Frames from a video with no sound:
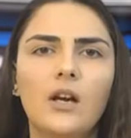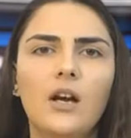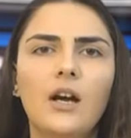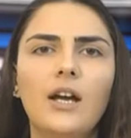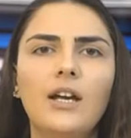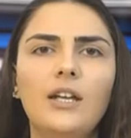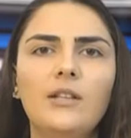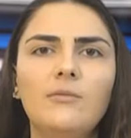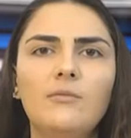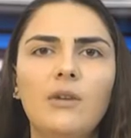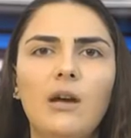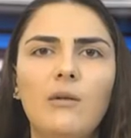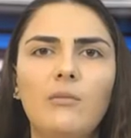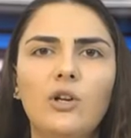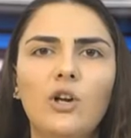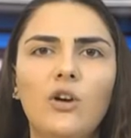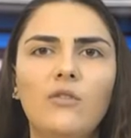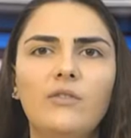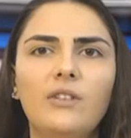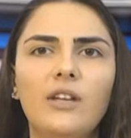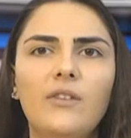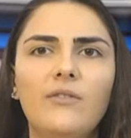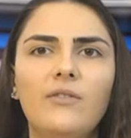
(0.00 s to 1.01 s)
In memory
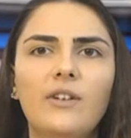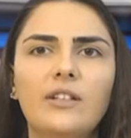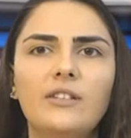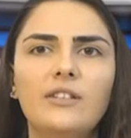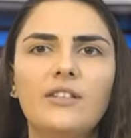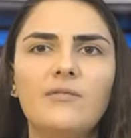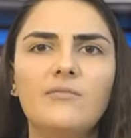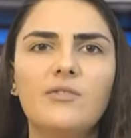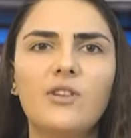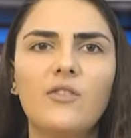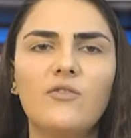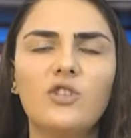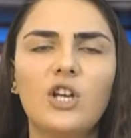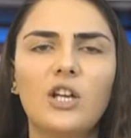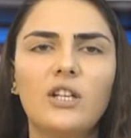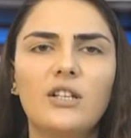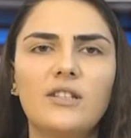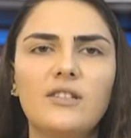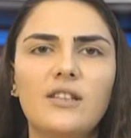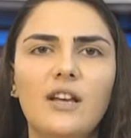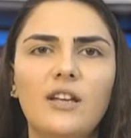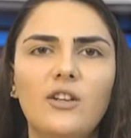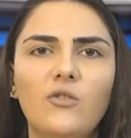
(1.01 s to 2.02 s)
of the victims of
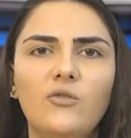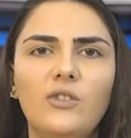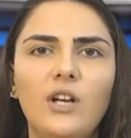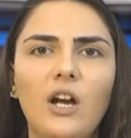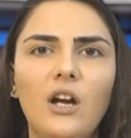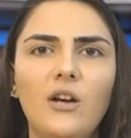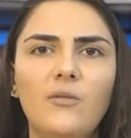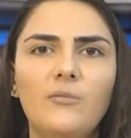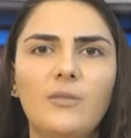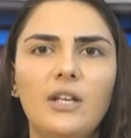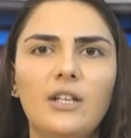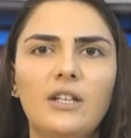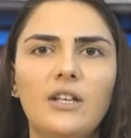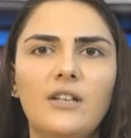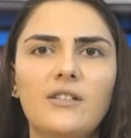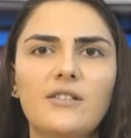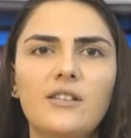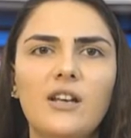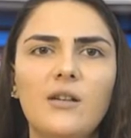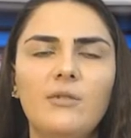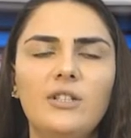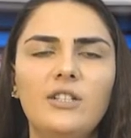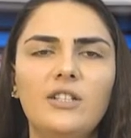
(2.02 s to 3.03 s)
genocide of the
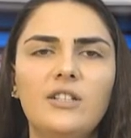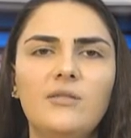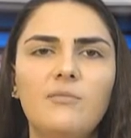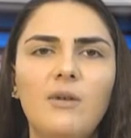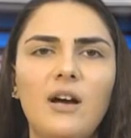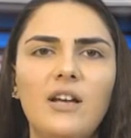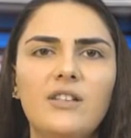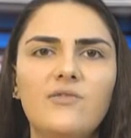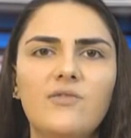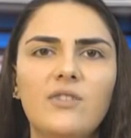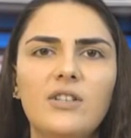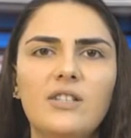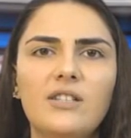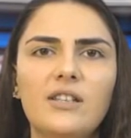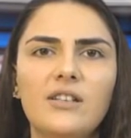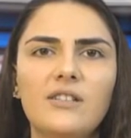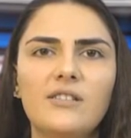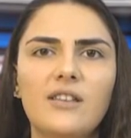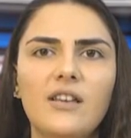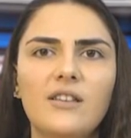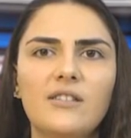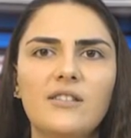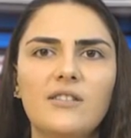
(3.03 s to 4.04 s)
Armenians committed by three
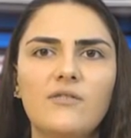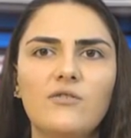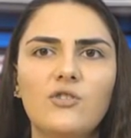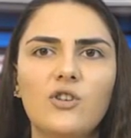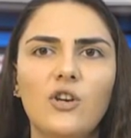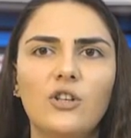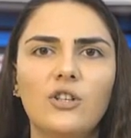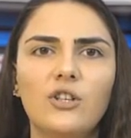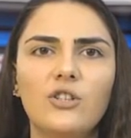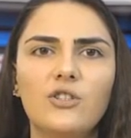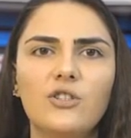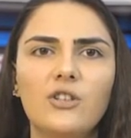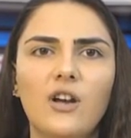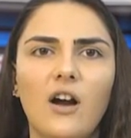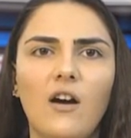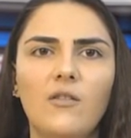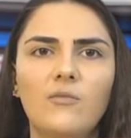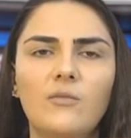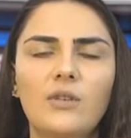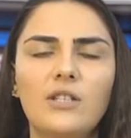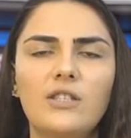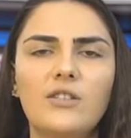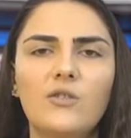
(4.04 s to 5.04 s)
successive Turkish
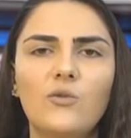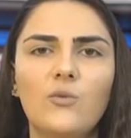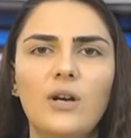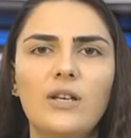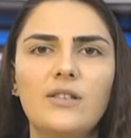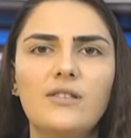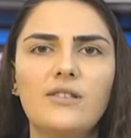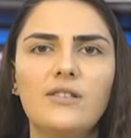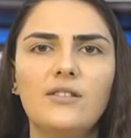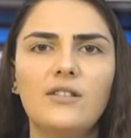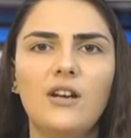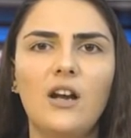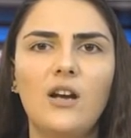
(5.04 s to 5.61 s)
governments of Western